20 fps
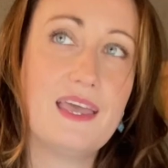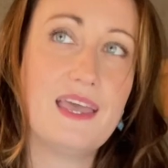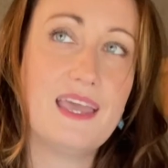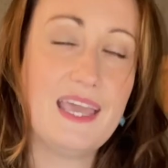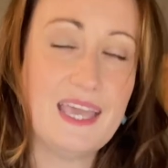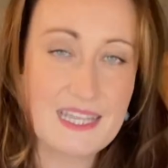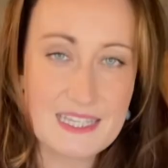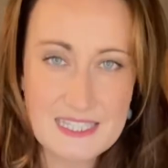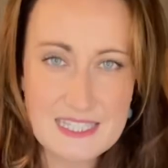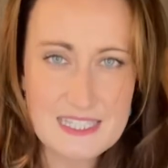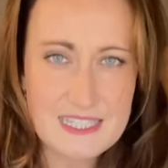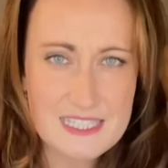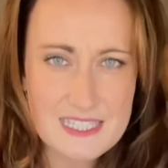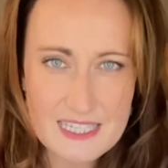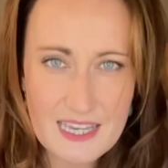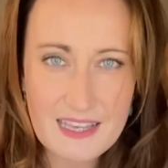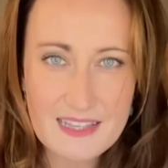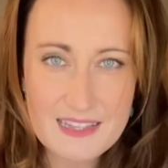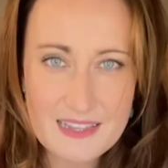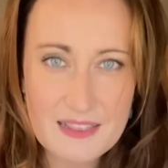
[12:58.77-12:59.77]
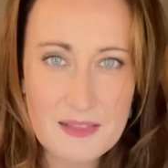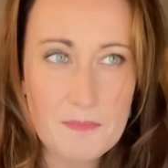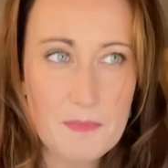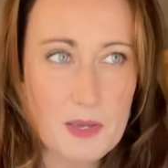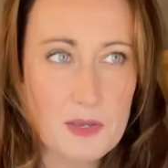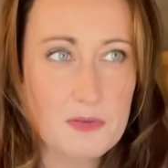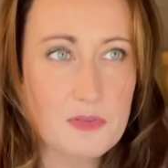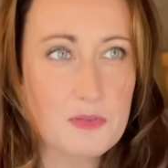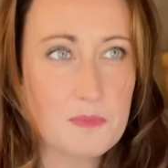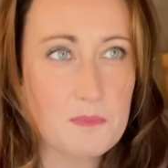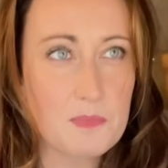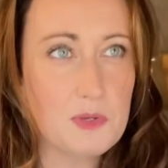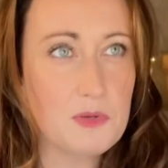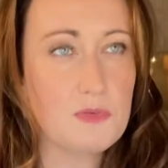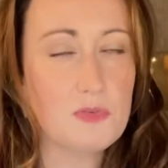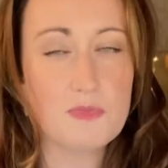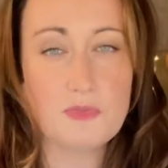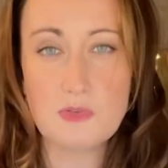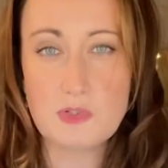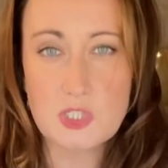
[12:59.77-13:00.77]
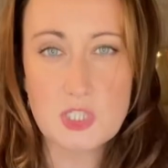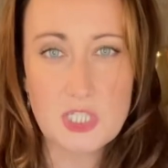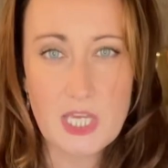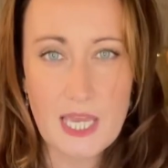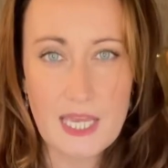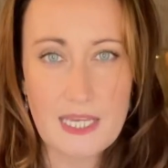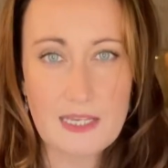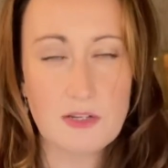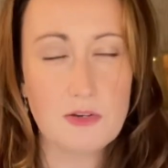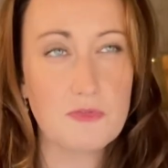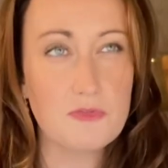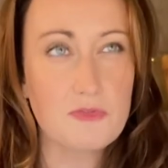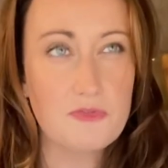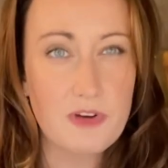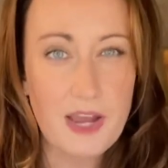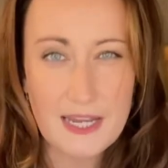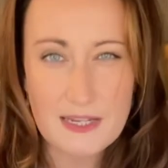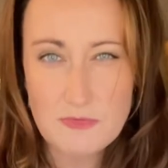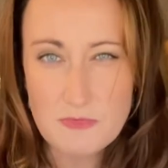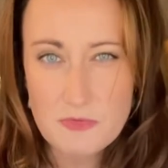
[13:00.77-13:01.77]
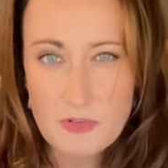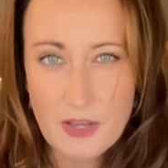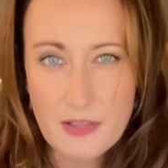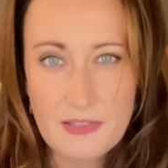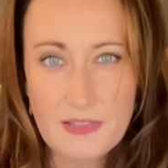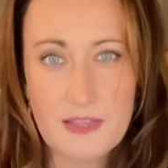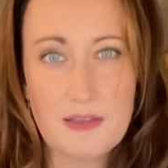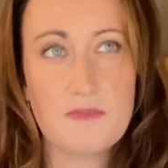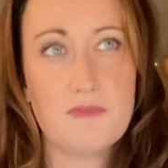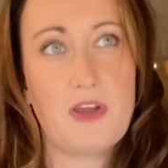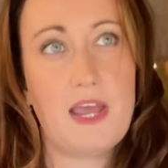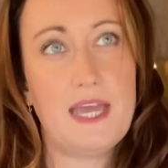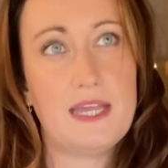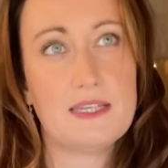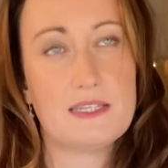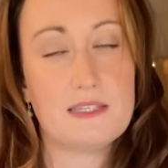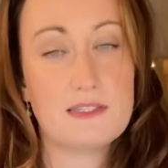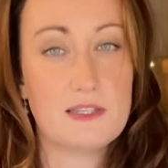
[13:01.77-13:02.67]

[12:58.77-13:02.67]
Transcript: It's just the most beautiful shade of red, russet red.